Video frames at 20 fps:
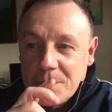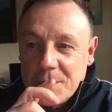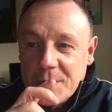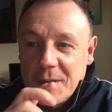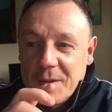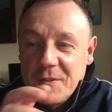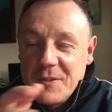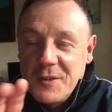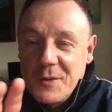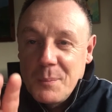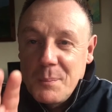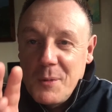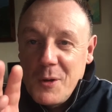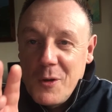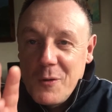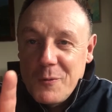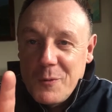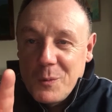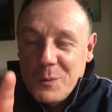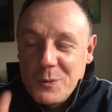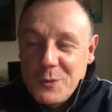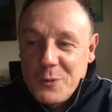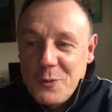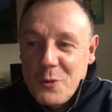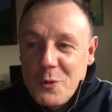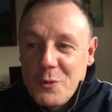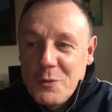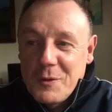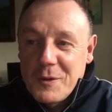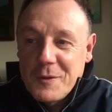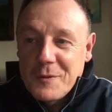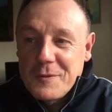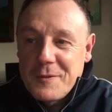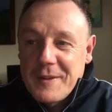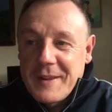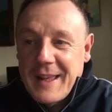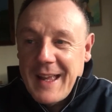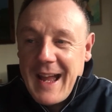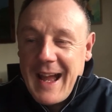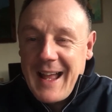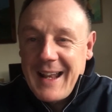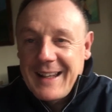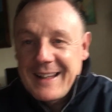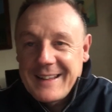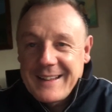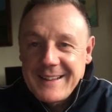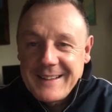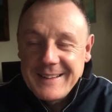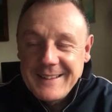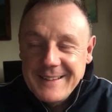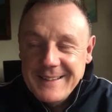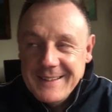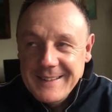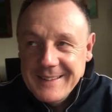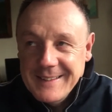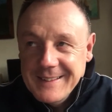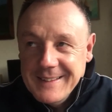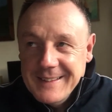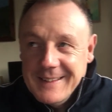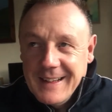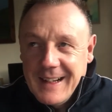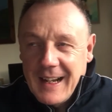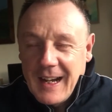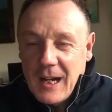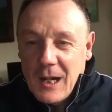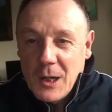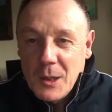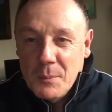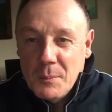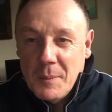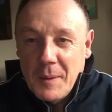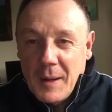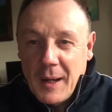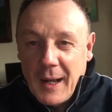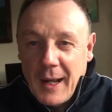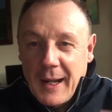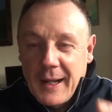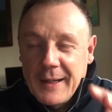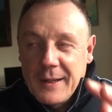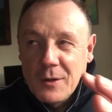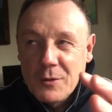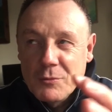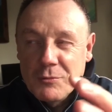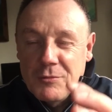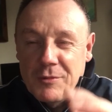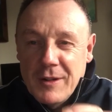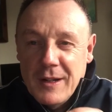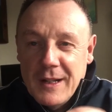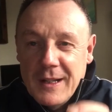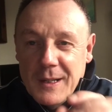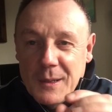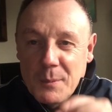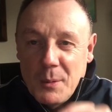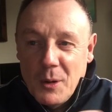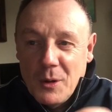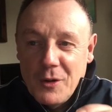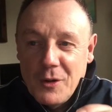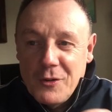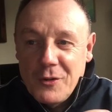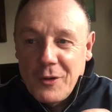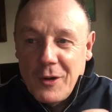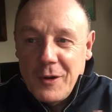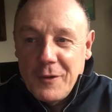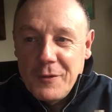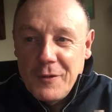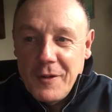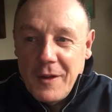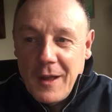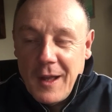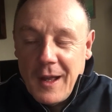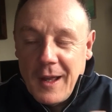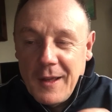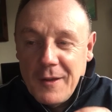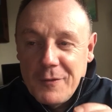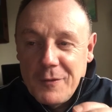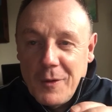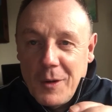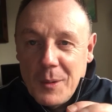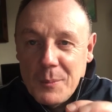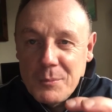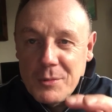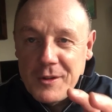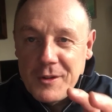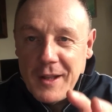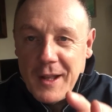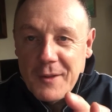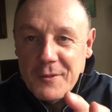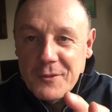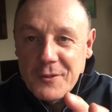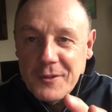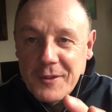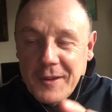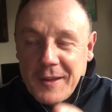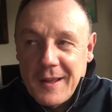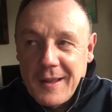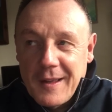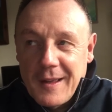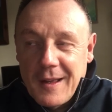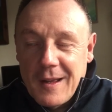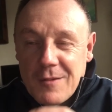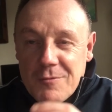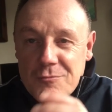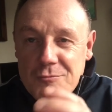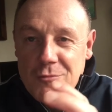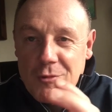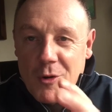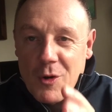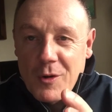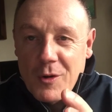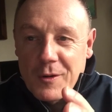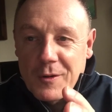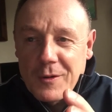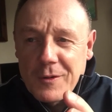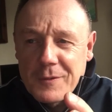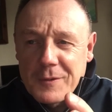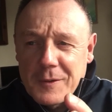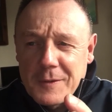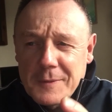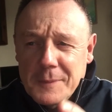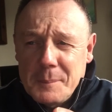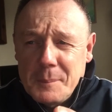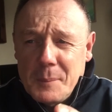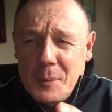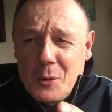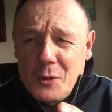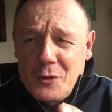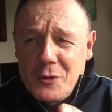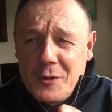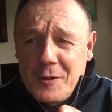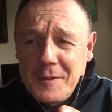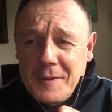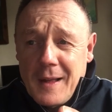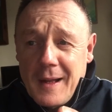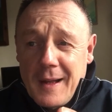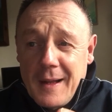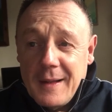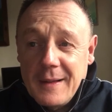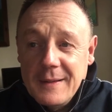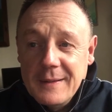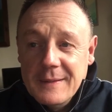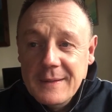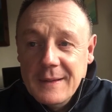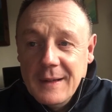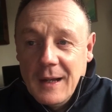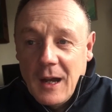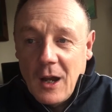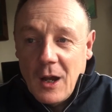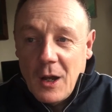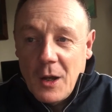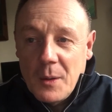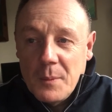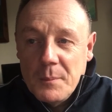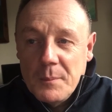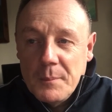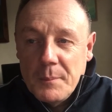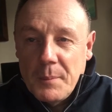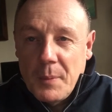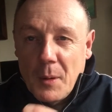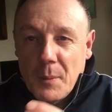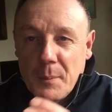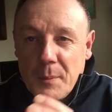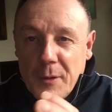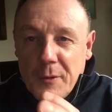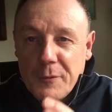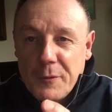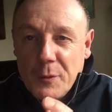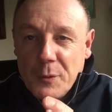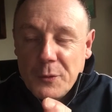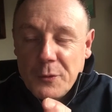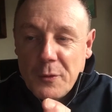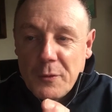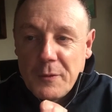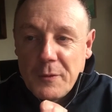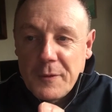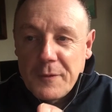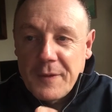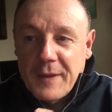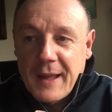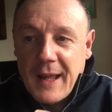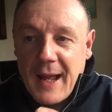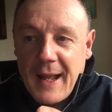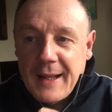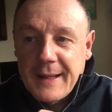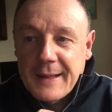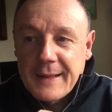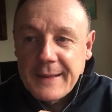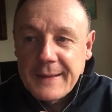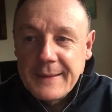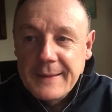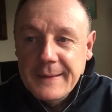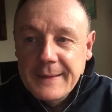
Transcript: There's a beautiful story of the Kalloch, and I really apologise if I'm pronouncing it wrong and I've kind of butchered that. But a beautiful story of the Kalloch,